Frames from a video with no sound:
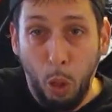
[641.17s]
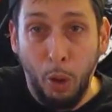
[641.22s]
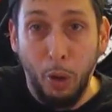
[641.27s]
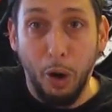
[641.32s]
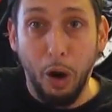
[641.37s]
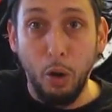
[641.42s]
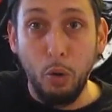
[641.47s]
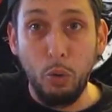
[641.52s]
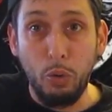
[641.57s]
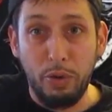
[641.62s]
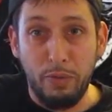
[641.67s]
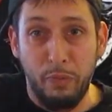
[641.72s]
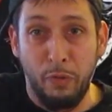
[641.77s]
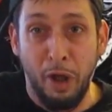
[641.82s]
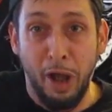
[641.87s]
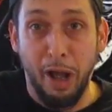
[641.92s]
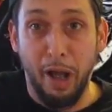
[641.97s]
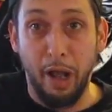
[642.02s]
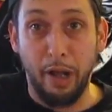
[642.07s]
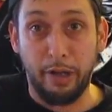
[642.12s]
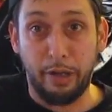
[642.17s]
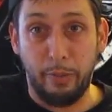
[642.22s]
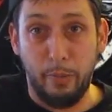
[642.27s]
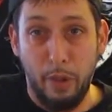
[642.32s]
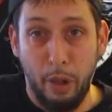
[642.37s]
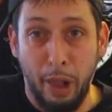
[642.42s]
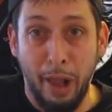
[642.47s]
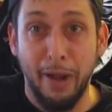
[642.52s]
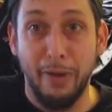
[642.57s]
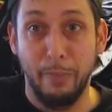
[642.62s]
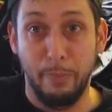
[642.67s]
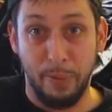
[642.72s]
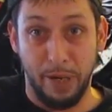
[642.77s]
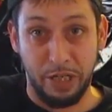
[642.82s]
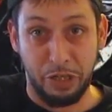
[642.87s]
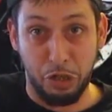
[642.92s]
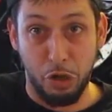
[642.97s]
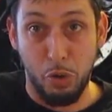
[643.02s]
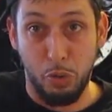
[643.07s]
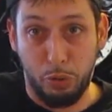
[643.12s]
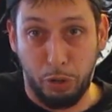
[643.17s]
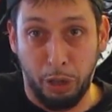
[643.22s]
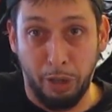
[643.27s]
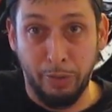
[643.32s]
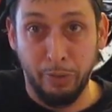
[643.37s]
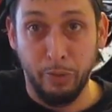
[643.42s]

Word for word: Holy oh fuck, big joke.